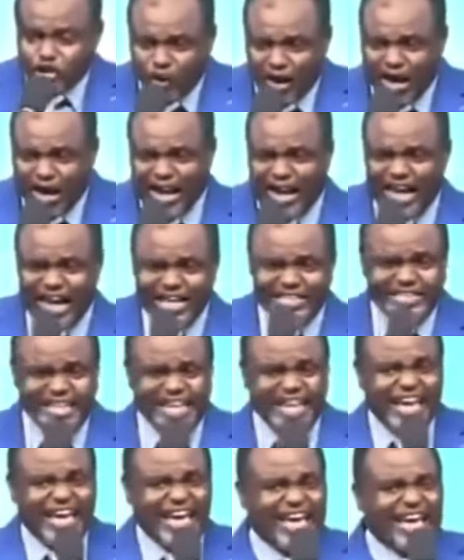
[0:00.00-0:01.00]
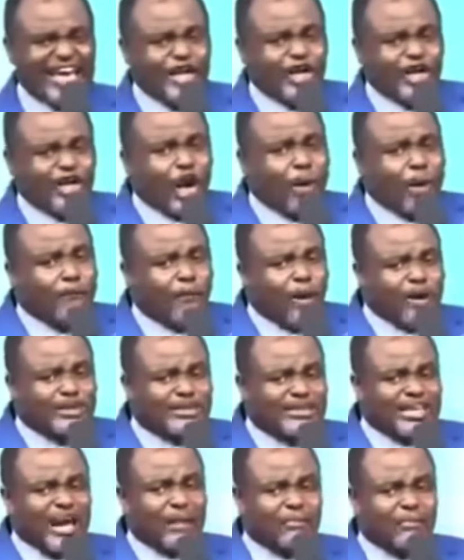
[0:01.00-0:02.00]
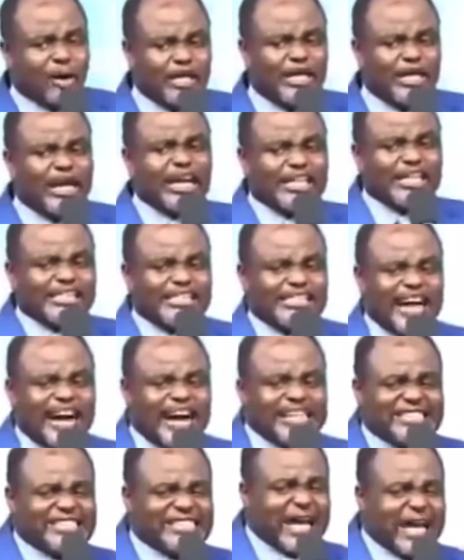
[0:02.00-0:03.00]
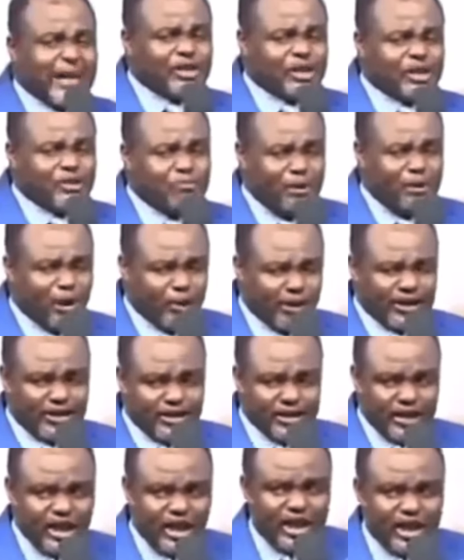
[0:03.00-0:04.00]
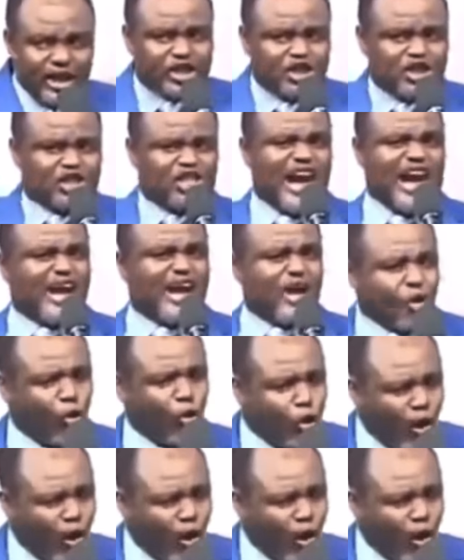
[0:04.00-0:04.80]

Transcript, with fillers: dwelleth in your mortal body. That same spirit shall